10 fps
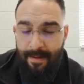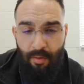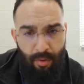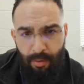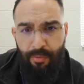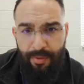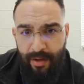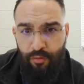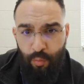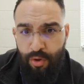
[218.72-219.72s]
that all
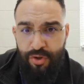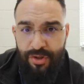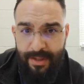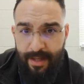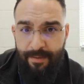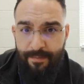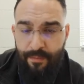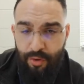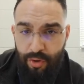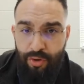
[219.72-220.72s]
things work together
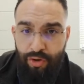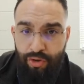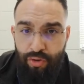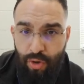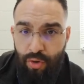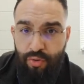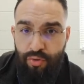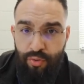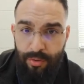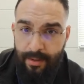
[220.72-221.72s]
for good to
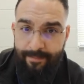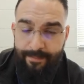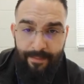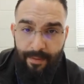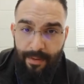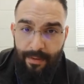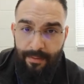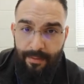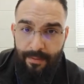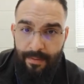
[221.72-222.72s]
those who love God,